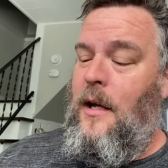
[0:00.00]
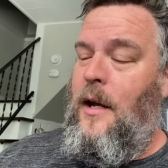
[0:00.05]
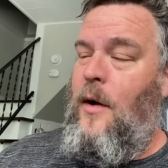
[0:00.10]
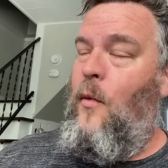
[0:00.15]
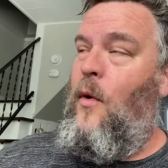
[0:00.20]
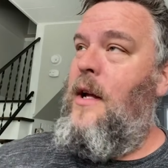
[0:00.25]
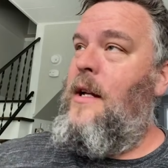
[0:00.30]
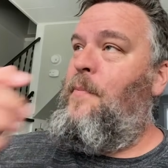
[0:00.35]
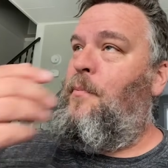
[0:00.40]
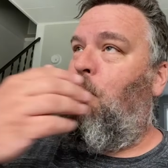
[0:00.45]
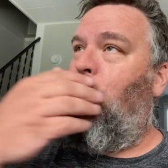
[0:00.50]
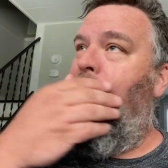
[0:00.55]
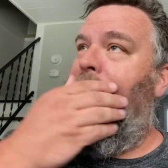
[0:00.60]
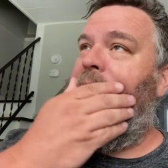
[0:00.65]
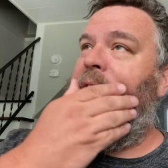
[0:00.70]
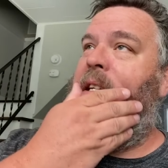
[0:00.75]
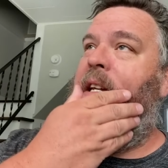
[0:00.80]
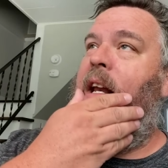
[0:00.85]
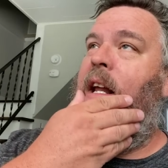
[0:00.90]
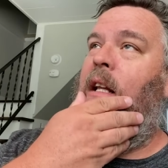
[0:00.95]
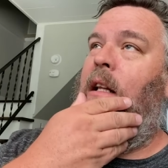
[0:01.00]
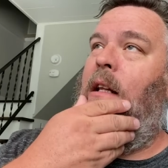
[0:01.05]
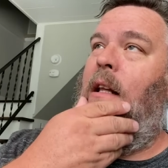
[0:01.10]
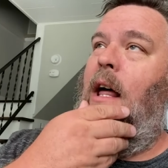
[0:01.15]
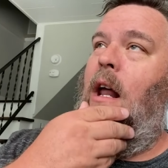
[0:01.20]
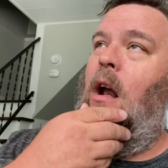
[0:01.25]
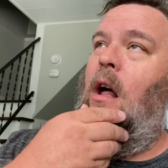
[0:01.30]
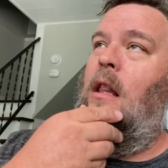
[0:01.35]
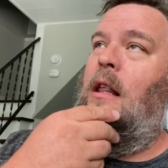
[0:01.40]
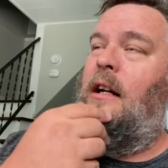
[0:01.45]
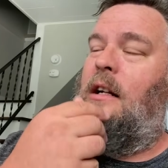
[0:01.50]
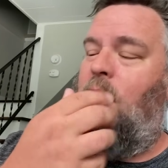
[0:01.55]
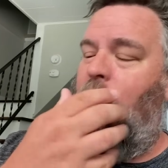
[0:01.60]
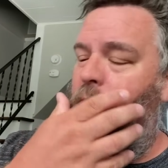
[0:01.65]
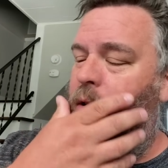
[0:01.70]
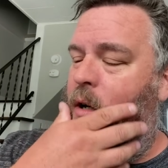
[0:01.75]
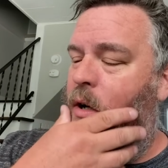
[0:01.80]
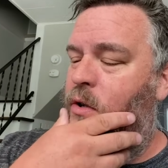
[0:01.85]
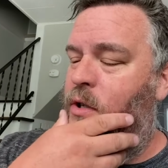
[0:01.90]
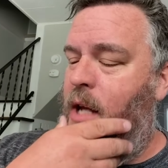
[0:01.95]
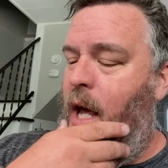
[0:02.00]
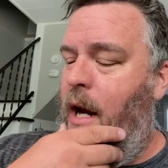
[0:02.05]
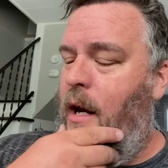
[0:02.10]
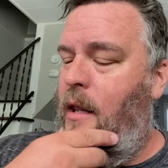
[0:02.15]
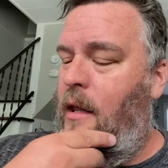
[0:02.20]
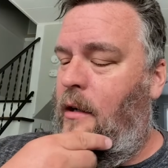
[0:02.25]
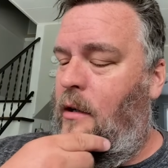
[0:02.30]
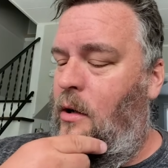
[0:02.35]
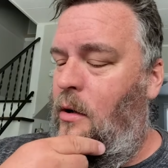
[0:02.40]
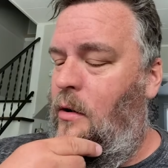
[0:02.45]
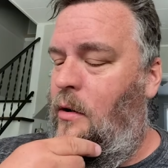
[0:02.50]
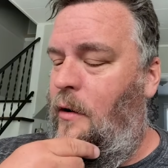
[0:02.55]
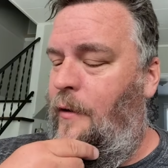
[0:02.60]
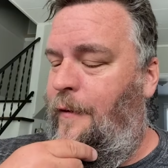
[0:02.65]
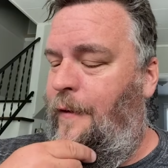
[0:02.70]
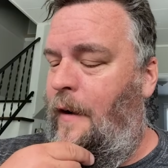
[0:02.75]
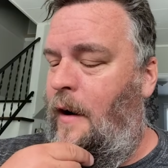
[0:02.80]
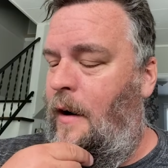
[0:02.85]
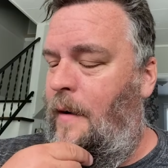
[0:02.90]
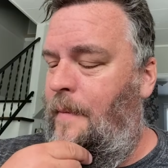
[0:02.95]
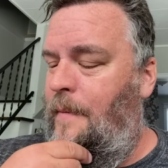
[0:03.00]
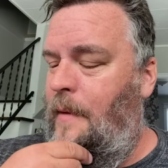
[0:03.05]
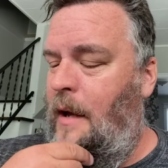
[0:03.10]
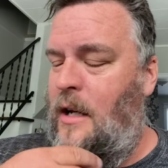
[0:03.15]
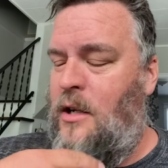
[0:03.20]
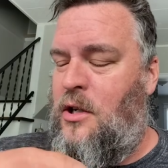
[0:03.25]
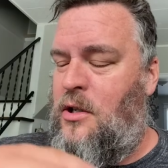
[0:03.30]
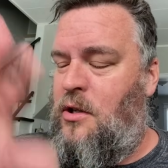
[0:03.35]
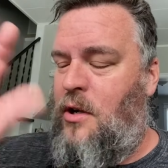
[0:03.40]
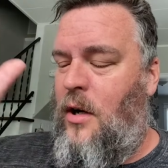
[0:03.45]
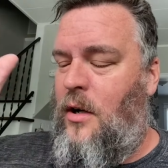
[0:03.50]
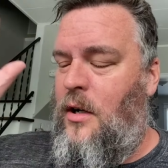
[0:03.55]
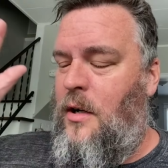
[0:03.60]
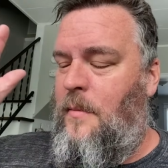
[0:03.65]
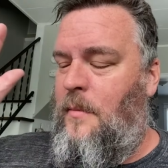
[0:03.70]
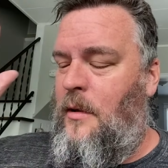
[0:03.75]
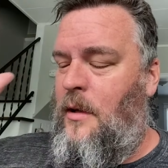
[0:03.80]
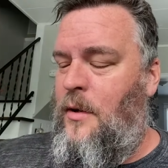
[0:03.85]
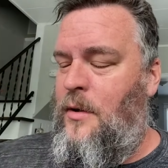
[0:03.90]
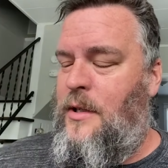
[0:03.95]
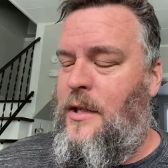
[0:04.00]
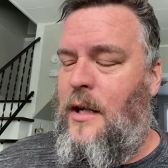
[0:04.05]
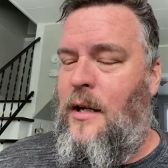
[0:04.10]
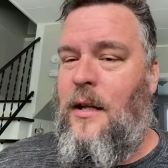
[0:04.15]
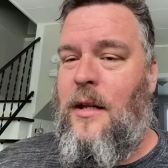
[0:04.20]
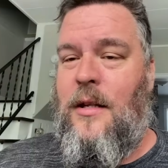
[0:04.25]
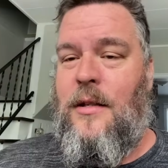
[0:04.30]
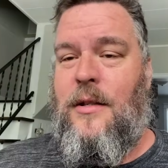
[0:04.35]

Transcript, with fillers: What president let all the cuckoos out of the cuckoo farm and just turned them loose into the